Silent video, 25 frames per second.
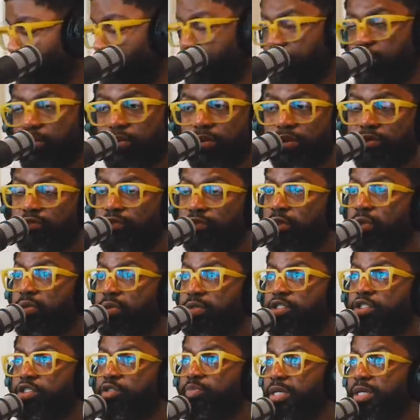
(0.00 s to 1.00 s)
if you know what
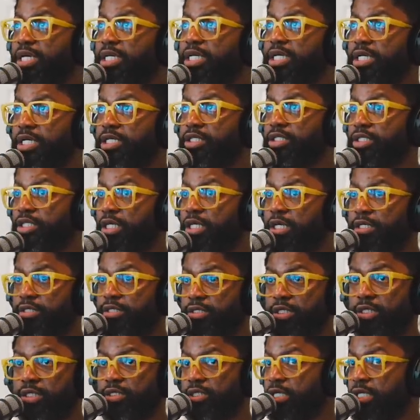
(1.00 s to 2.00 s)
speaking in tongues
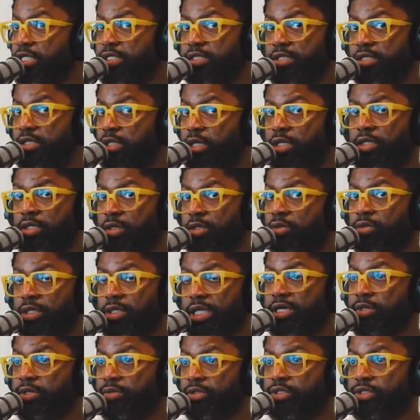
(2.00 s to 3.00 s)
is, it's an unknown
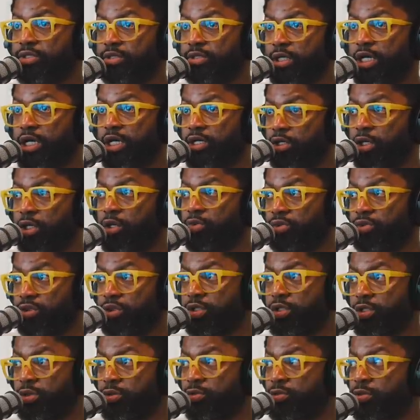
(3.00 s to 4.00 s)
language, unknown to
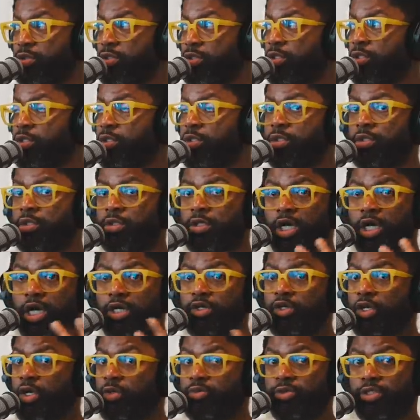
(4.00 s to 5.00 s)
you,
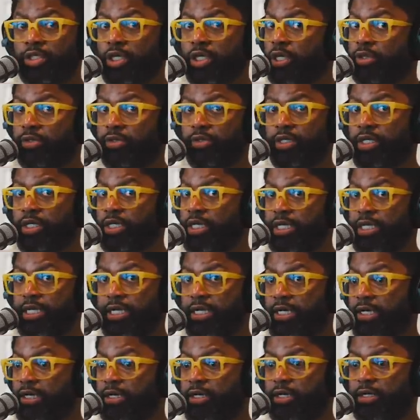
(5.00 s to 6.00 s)
unknown to other
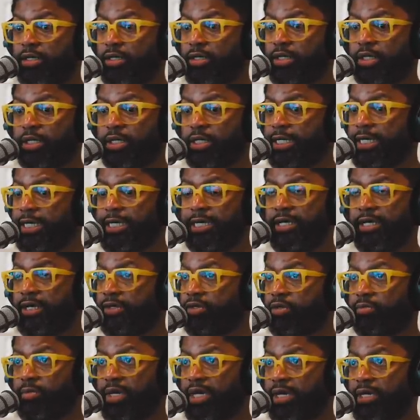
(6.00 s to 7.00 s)
Uh, any
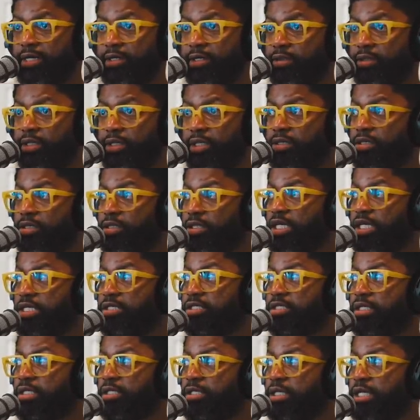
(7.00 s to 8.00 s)
other man. It's
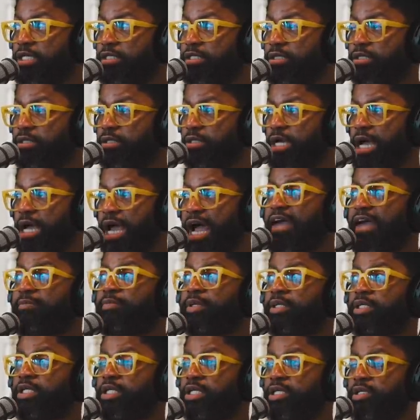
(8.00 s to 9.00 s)
it's a, it's I
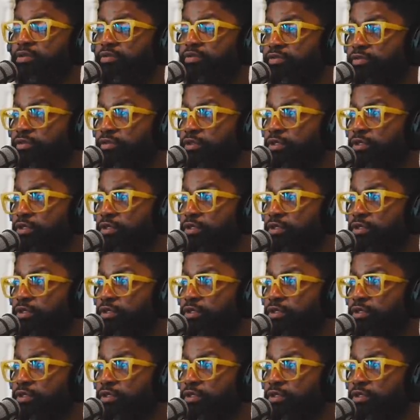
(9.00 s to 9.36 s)
believe